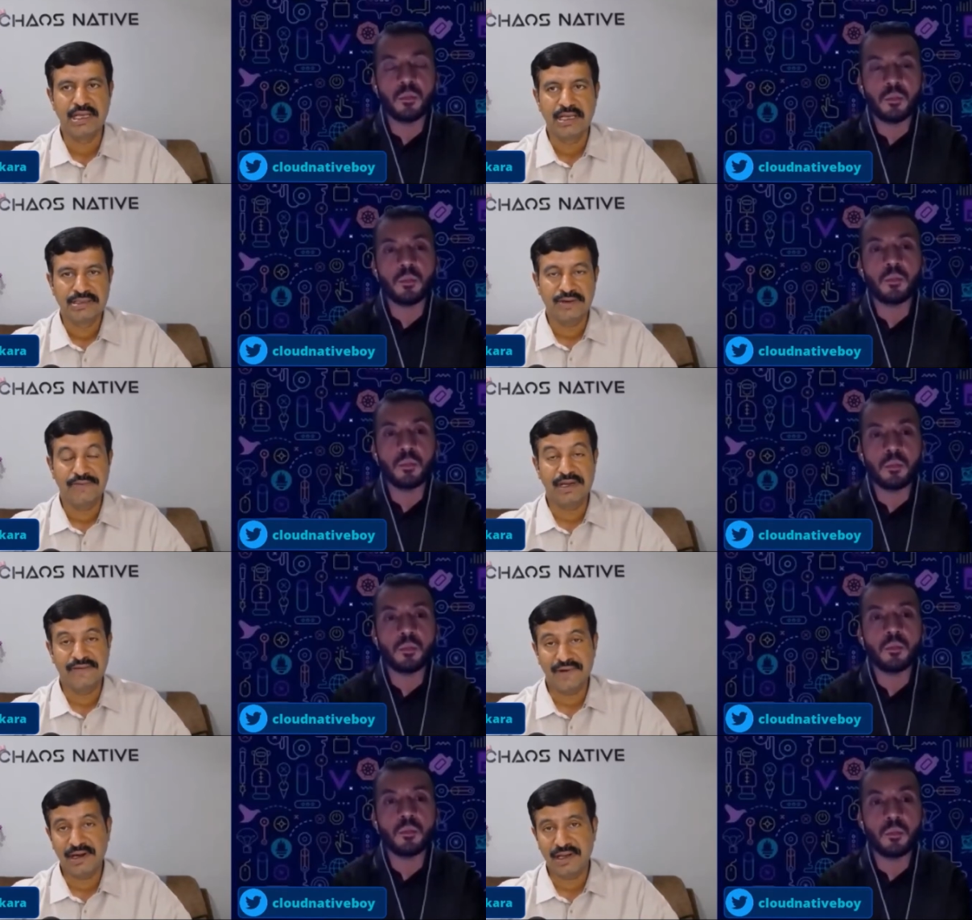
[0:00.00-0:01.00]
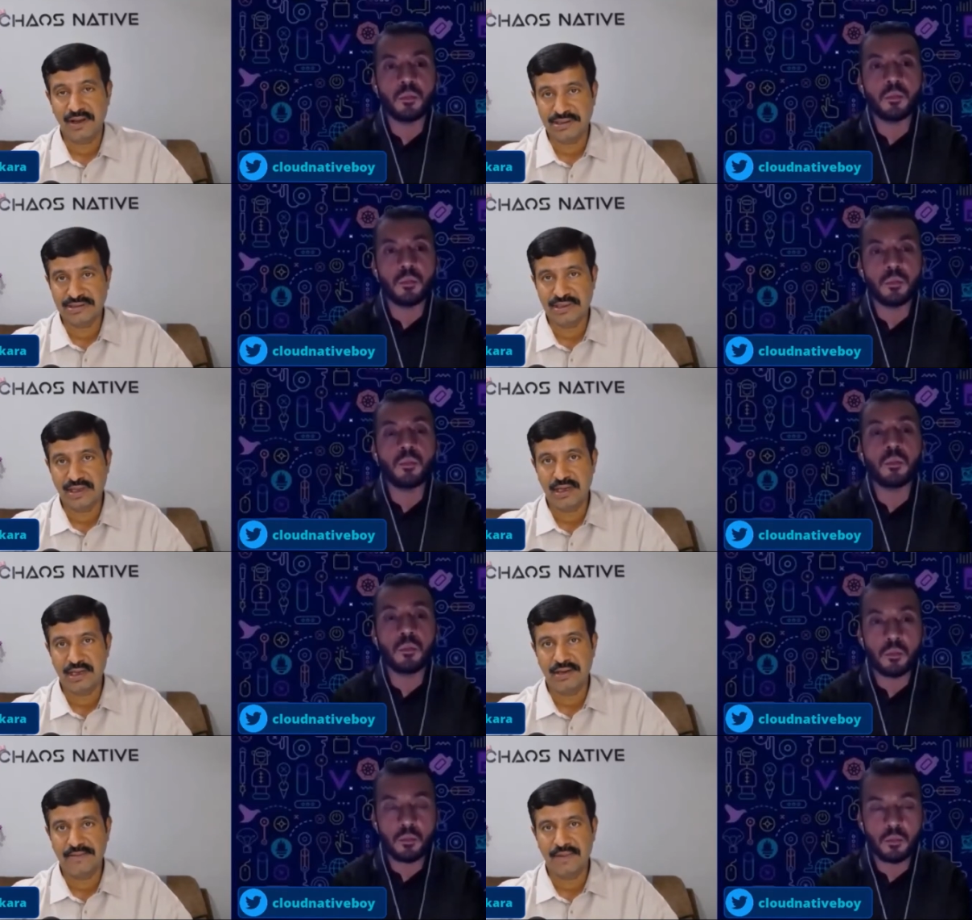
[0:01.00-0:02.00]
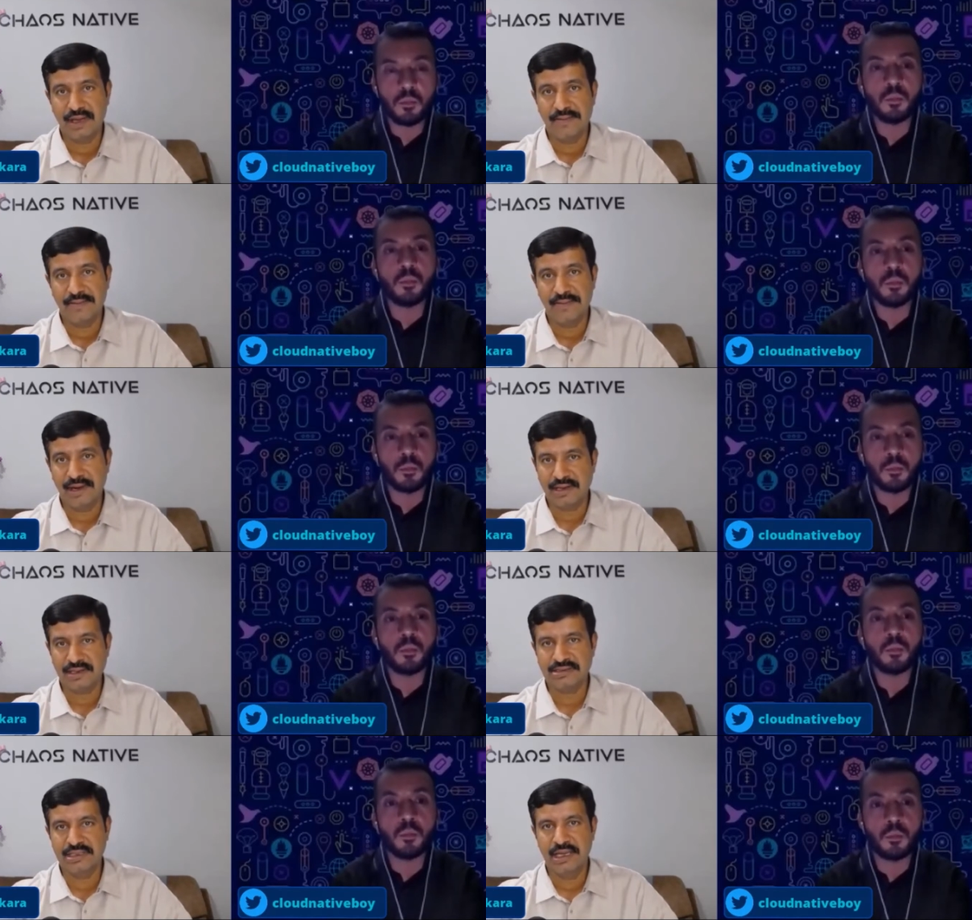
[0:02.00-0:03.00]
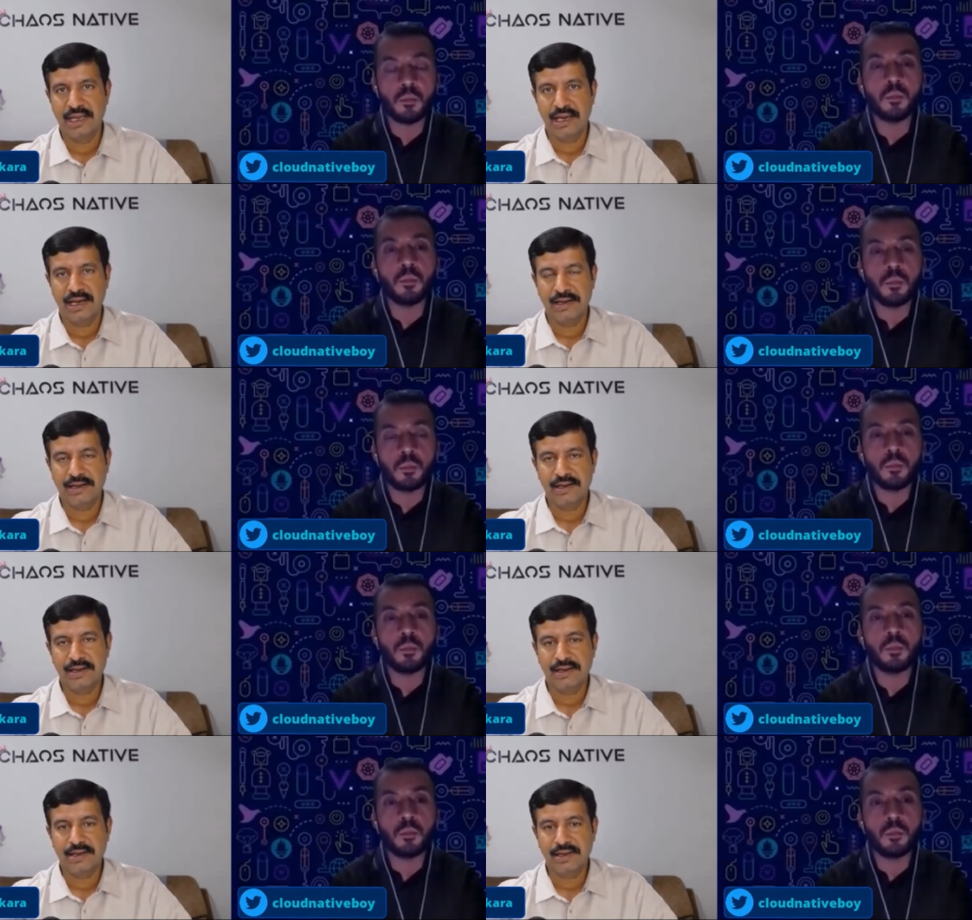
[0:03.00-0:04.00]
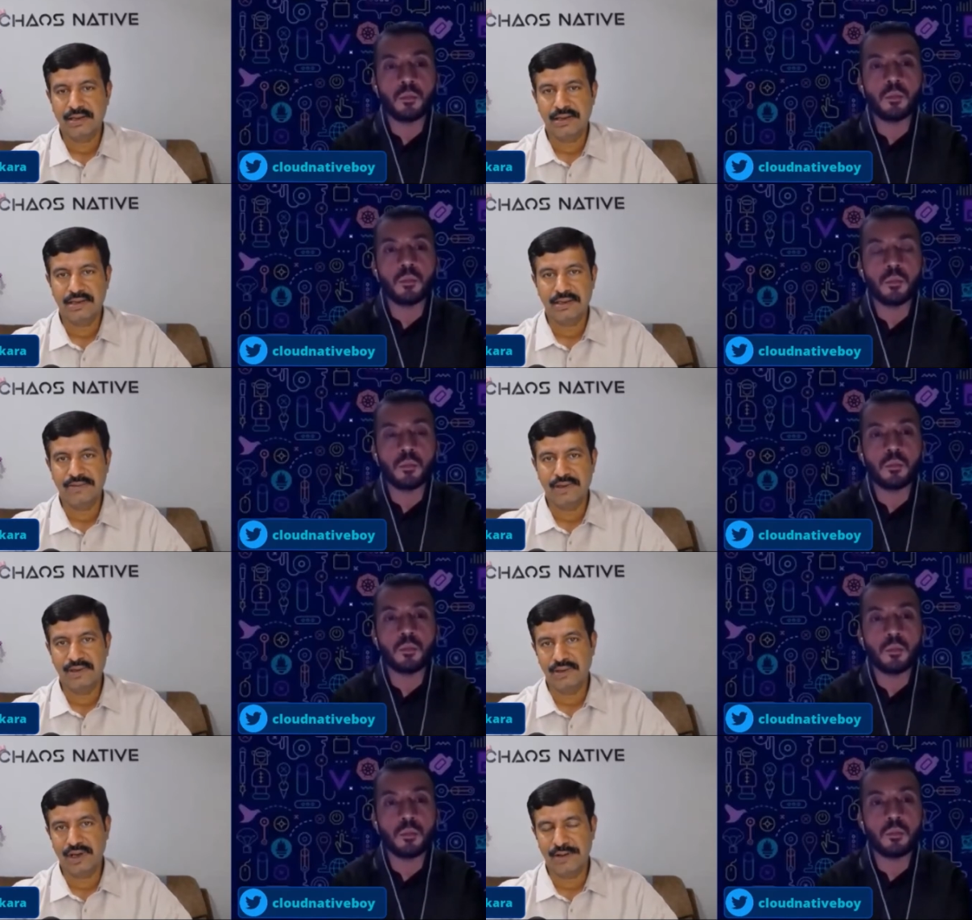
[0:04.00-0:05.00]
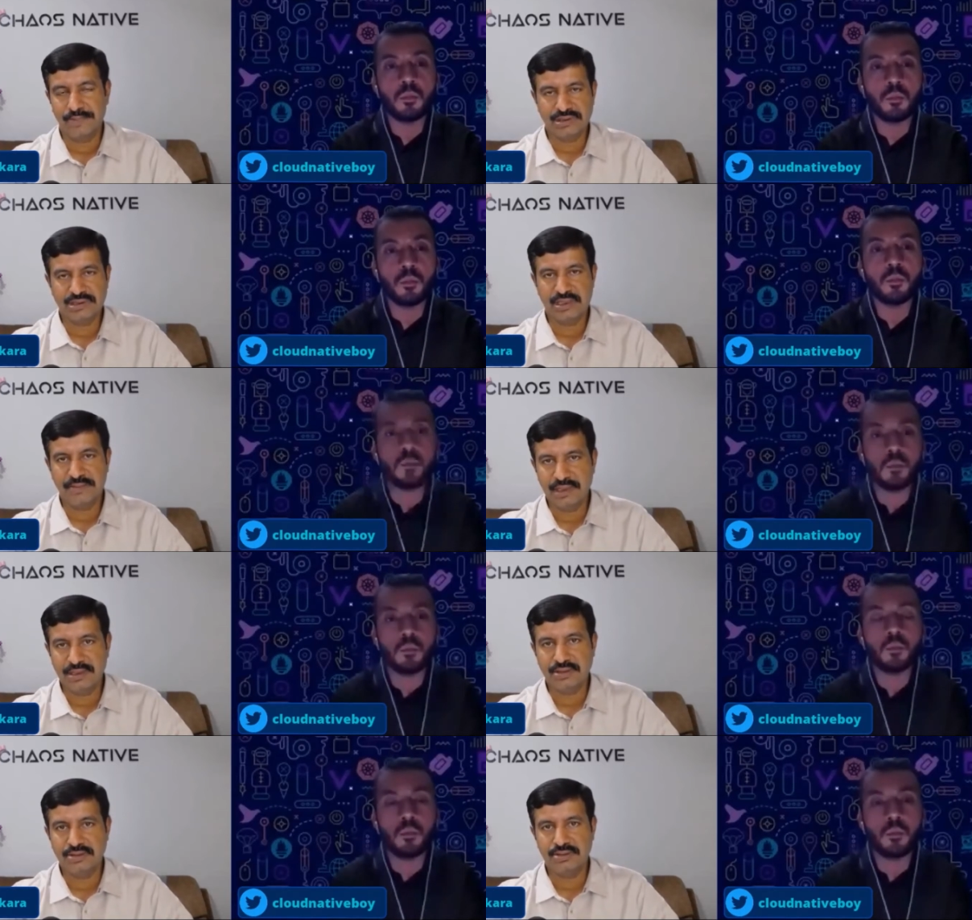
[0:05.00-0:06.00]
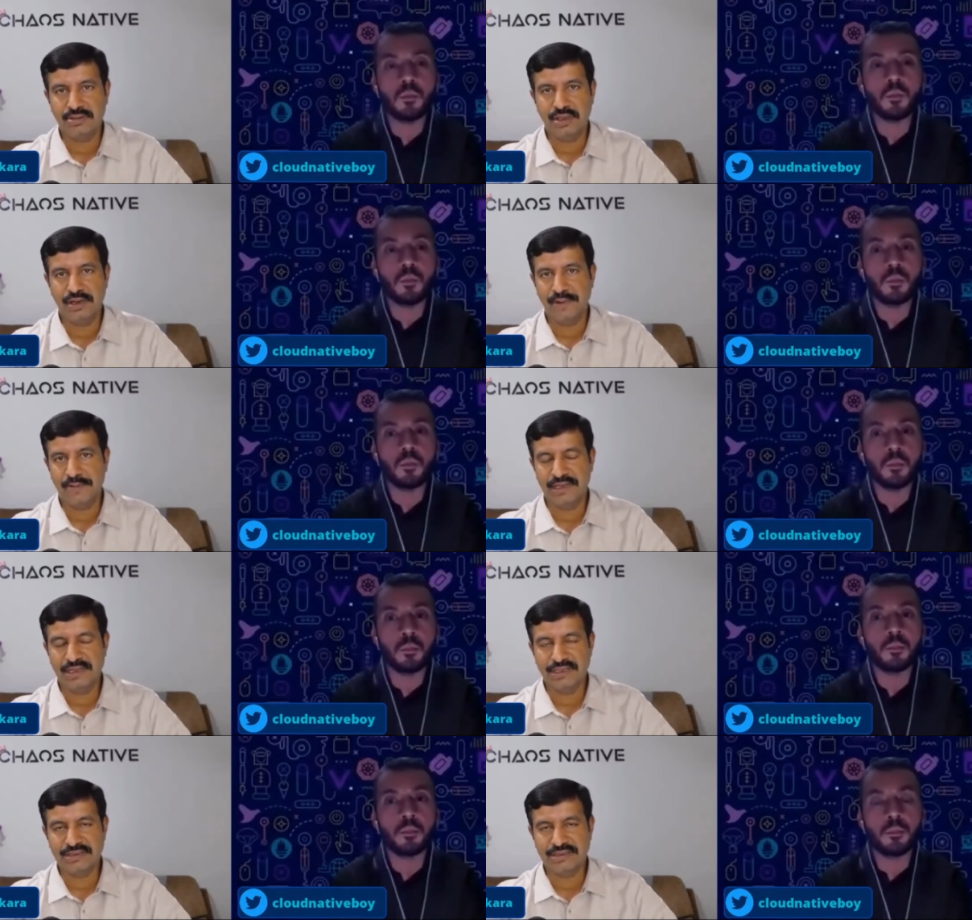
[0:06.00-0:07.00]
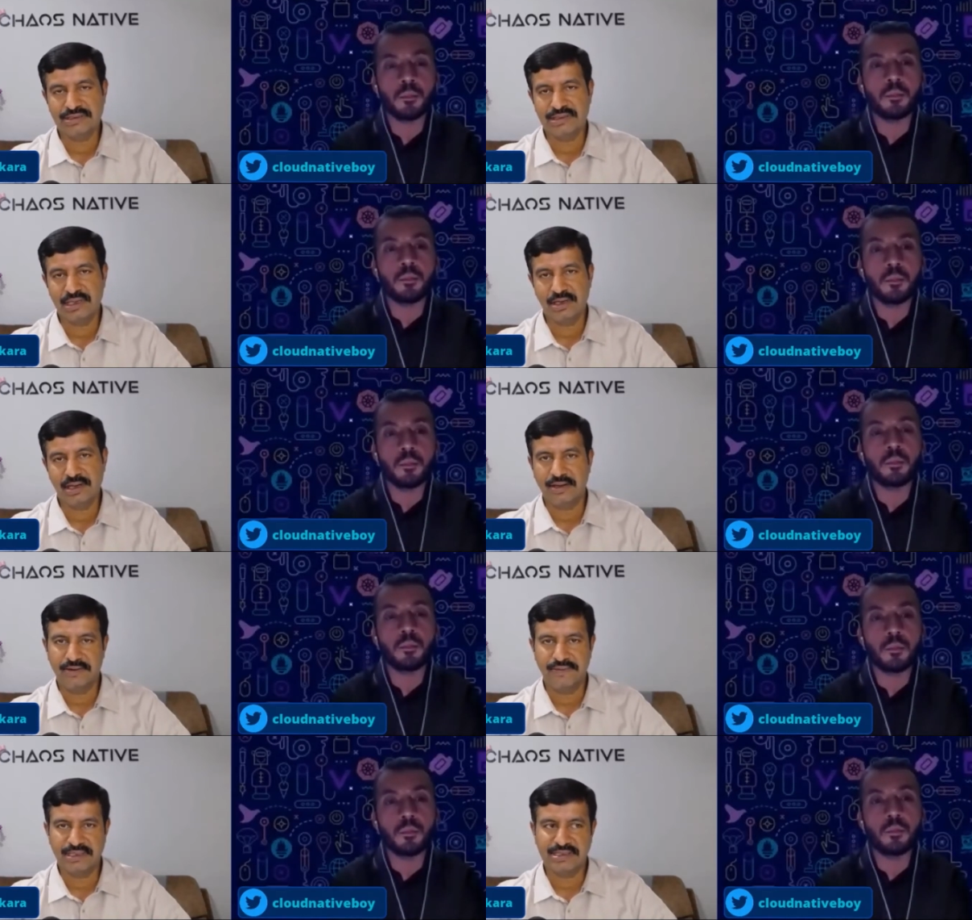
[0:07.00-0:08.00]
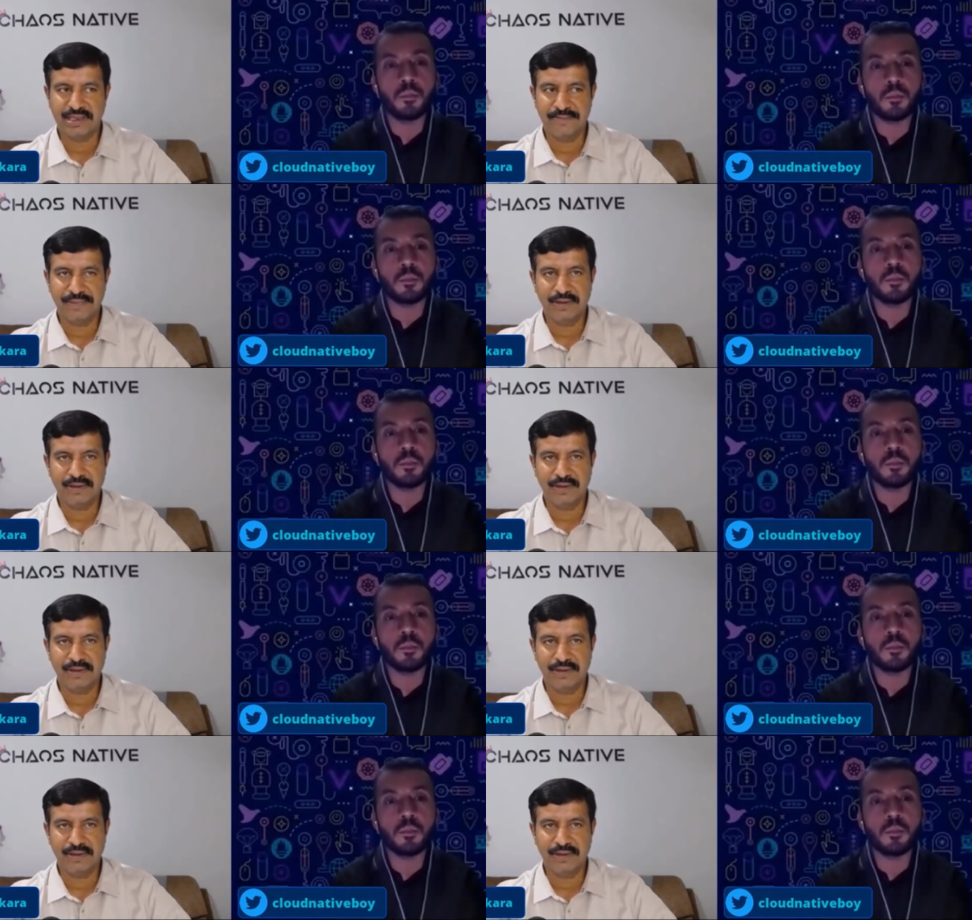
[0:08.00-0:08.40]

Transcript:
Speaker 1: So we define chaos um, uh, metrics and uh, you can push them into uh, Prometheus uh, right now, for example.